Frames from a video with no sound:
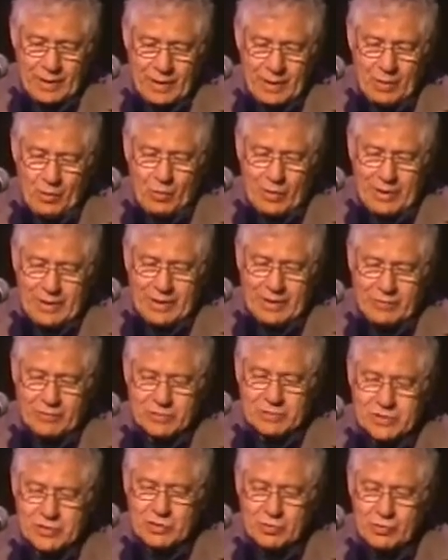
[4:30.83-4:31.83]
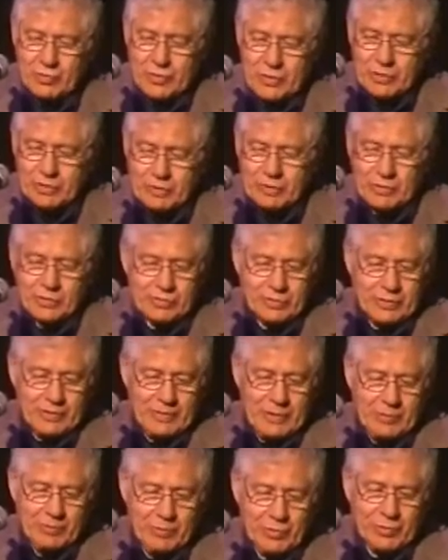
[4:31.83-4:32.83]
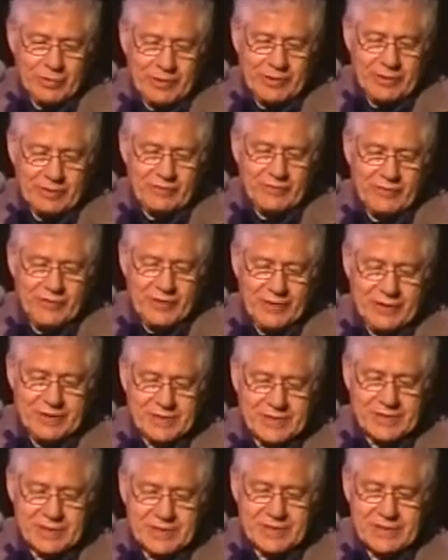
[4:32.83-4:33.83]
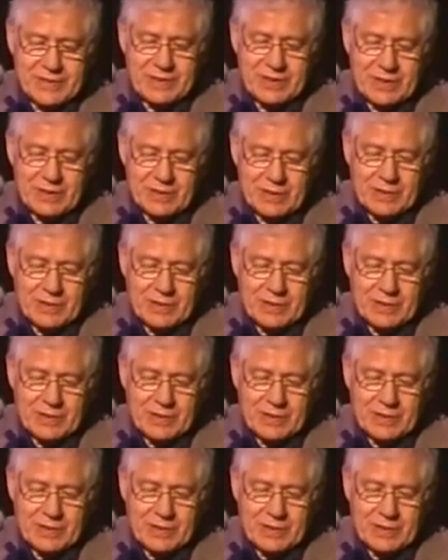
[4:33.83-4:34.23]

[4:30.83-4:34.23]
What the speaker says: While I was too young to remember their faces,